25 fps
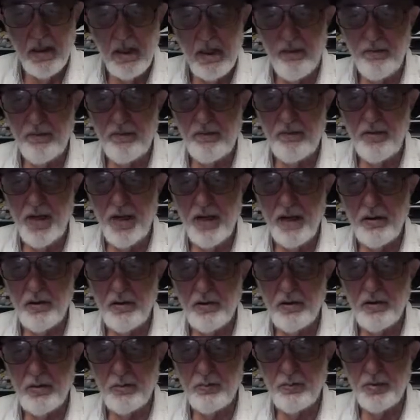fire in a
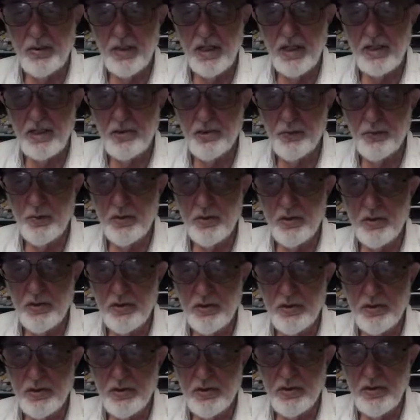place where there
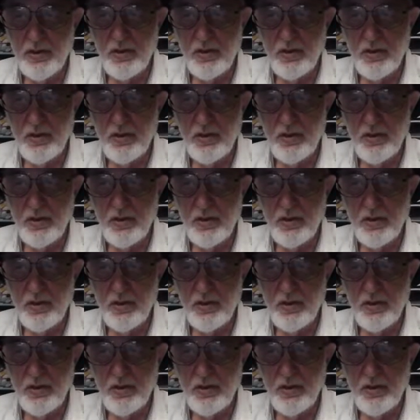is no